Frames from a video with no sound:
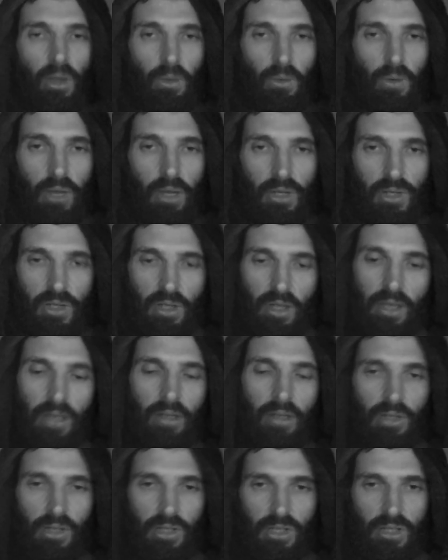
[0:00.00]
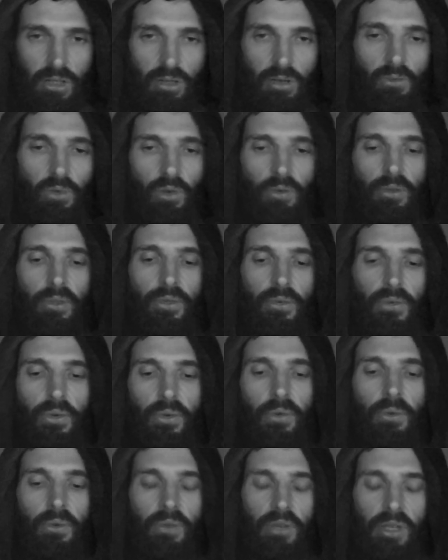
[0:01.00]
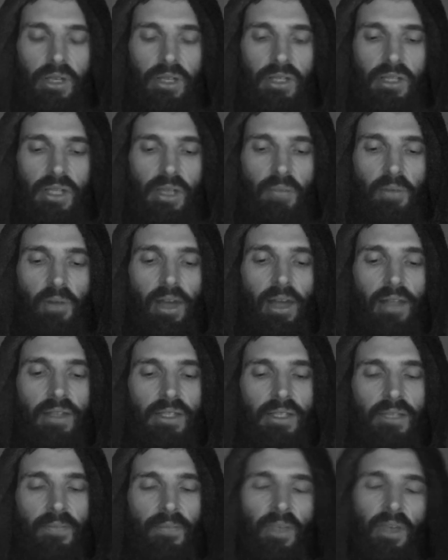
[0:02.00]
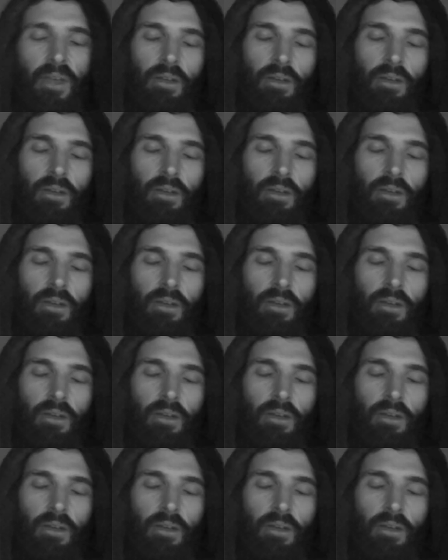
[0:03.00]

which they can just run through the separate ads.